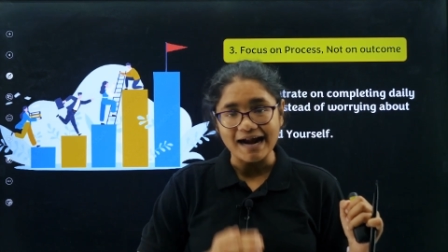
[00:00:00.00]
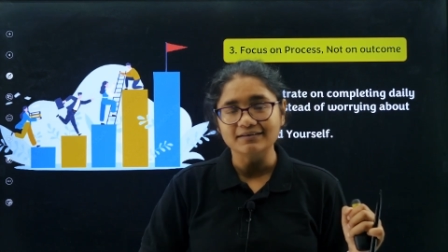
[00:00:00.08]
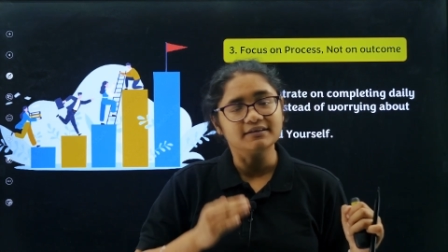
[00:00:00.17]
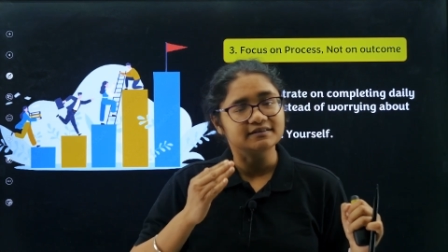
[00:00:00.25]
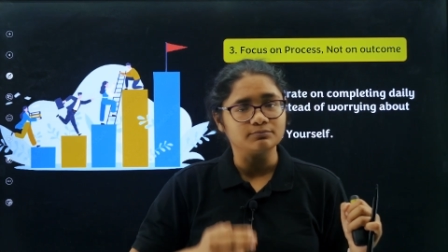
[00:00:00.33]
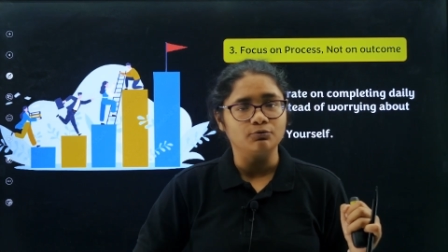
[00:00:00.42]

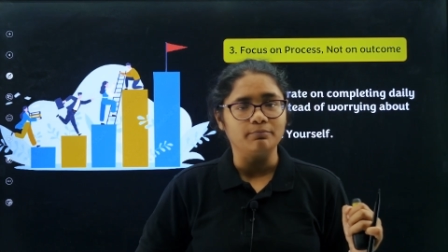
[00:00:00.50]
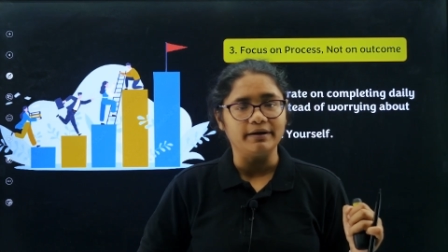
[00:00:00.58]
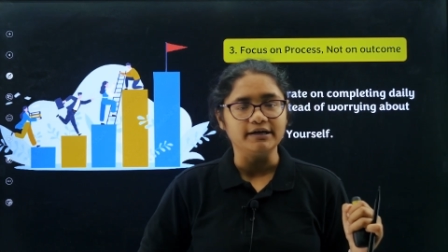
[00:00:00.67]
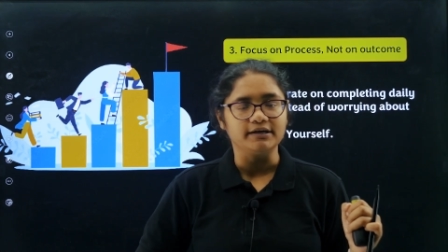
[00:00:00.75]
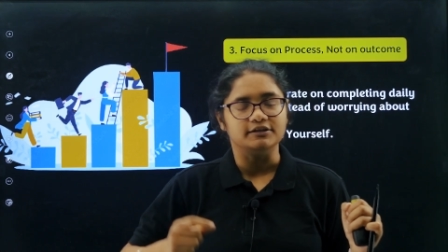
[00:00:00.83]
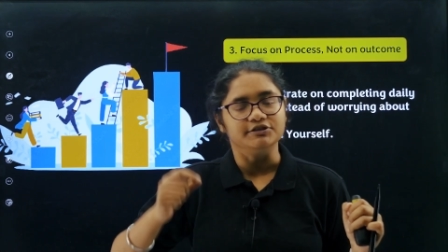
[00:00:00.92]
At this
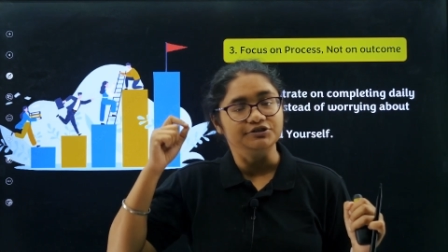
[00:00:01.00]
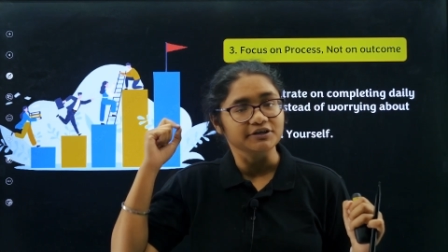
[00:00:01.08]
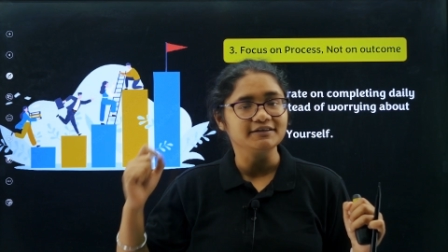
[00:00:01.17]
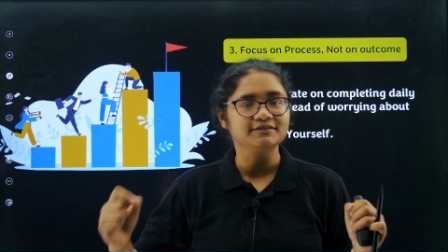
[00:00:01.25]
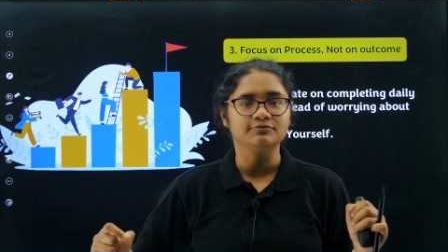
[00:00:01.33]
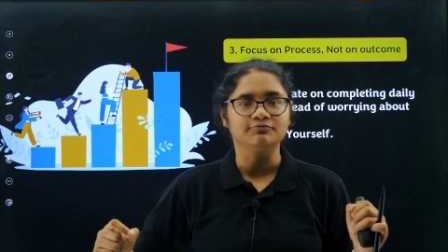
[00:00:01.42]
moment,
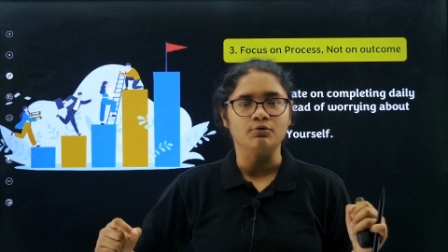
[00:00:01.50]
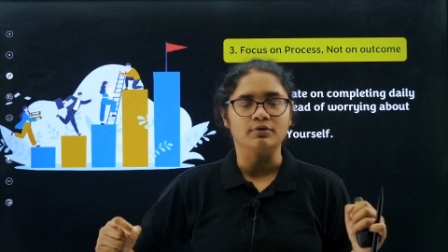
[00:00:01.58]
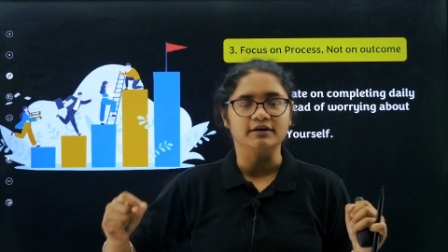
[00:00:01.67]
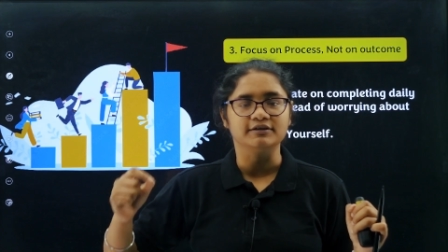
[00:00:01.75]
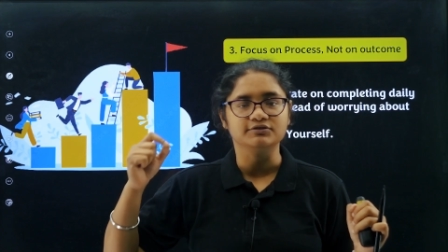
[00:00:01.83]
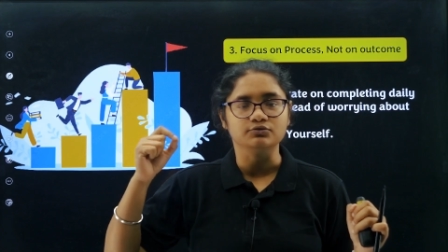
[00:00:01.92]
just
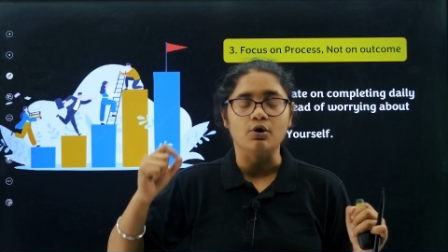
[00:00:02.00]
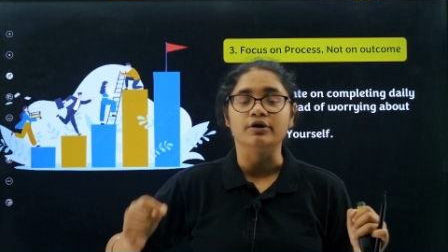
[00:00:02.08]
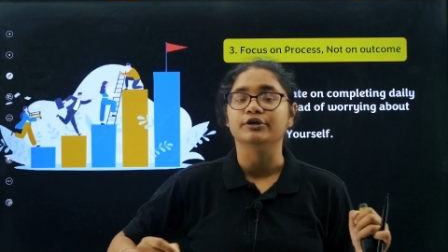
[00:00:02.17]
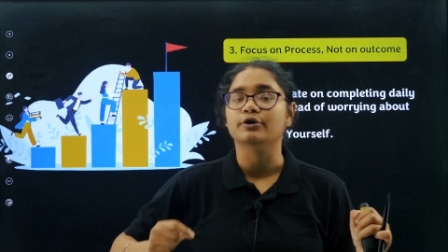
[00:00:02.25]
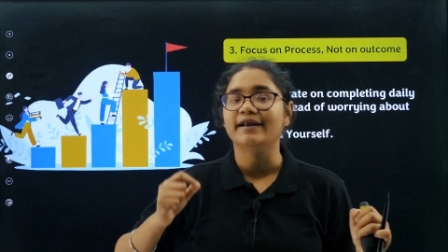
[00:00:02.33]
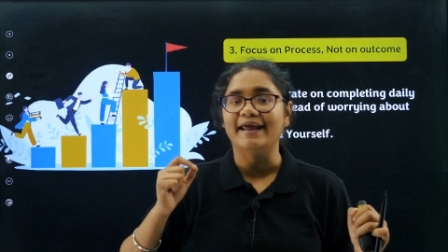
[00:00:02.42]
focus
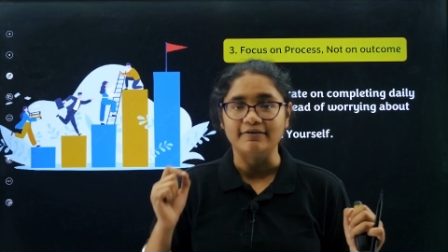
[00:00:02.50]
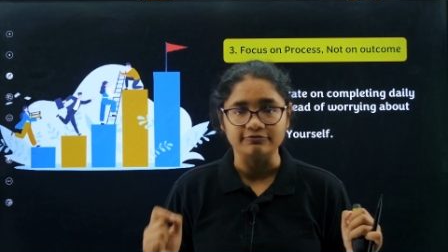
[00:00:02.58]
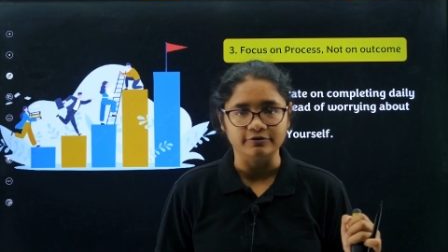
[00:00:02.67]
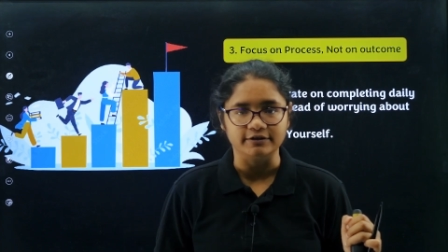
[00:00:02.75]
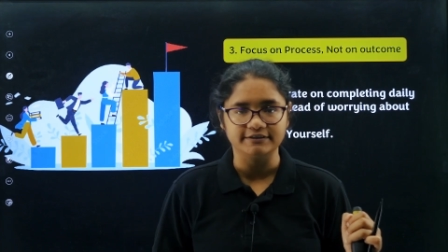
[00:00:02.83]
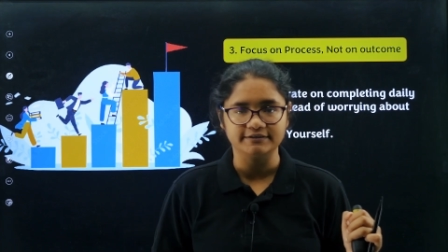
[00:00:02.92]
on your
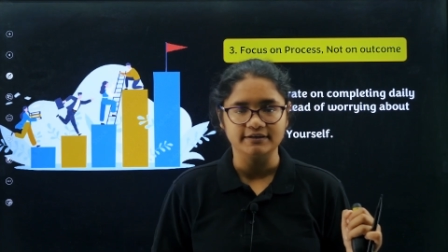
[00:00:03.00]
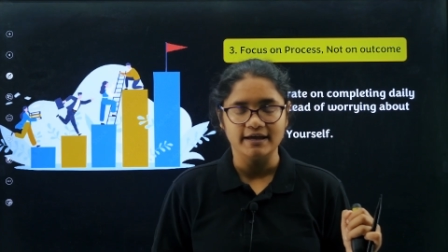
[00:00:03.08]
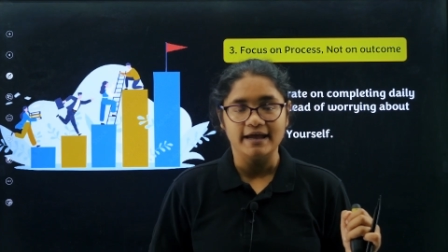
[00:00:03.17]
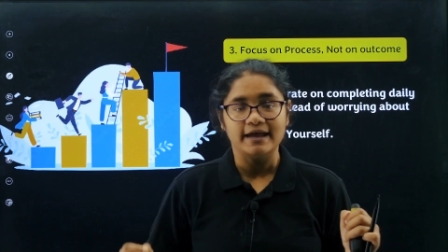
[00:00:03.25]
efforts.